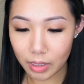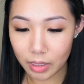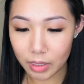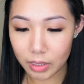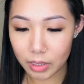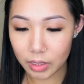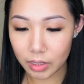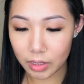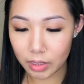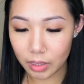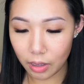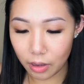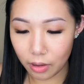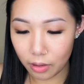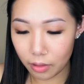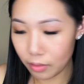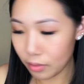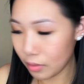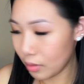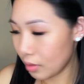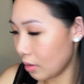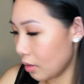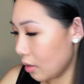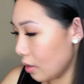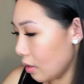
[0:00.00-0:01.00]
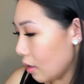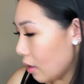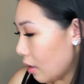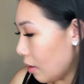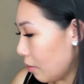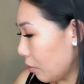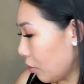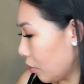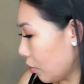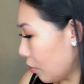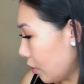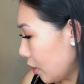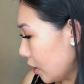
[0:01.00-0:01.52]
So
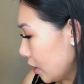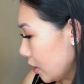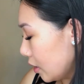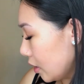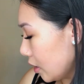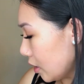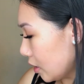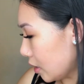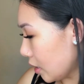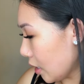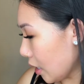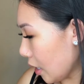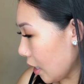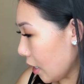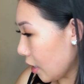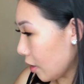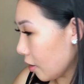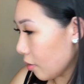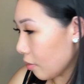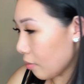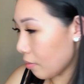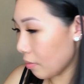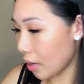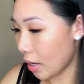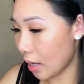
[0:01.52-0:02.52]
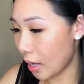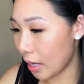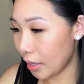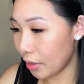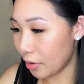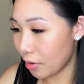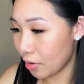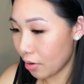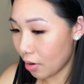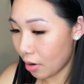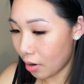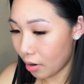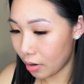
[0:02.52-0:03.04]
I'm going to take my
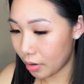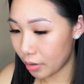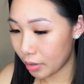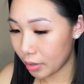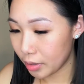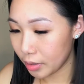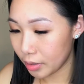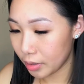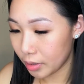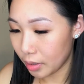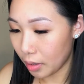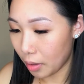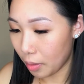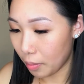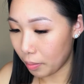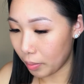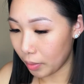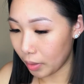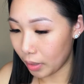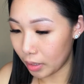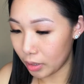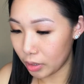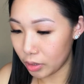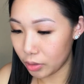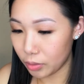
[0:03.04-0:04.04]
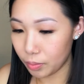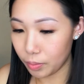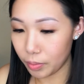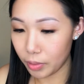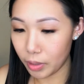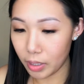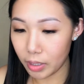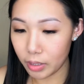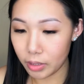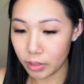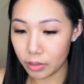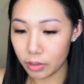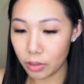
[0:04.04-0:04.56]
NARS blush
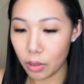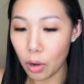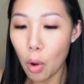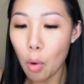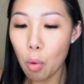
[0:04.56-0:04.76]
brush.